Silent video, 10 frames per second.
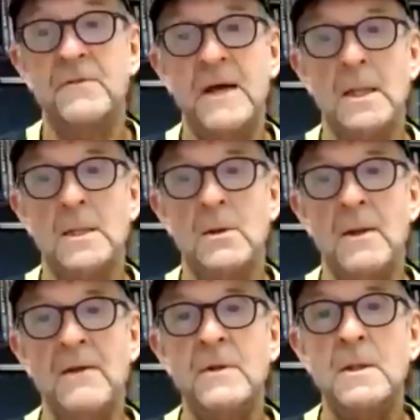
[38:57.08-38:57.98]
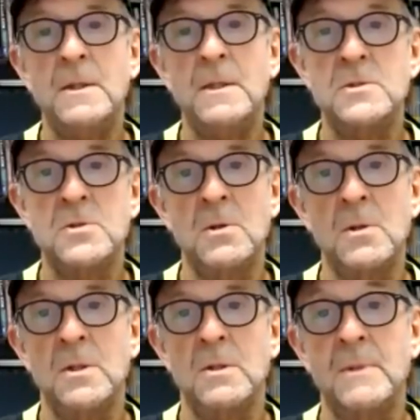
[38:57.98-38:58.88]
facts. So advocacy
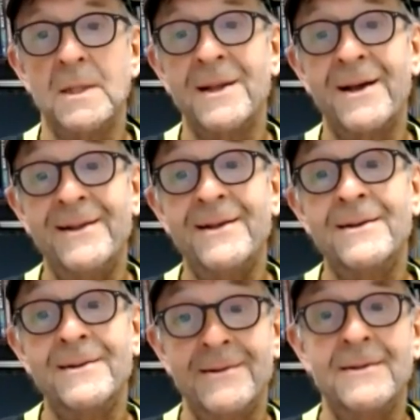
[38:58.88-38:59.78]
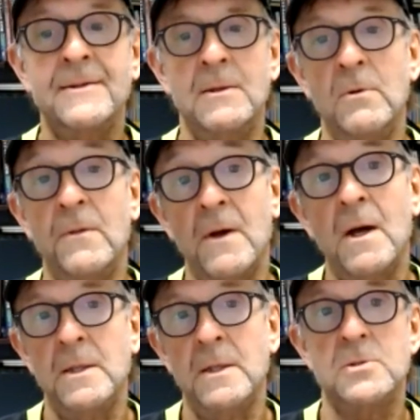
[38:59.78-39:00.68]
journalism is not inconsistent with
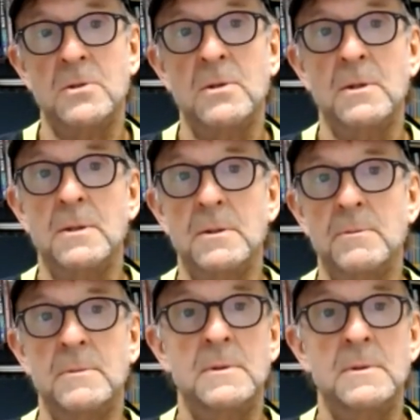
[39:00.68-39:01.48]
honest journalism.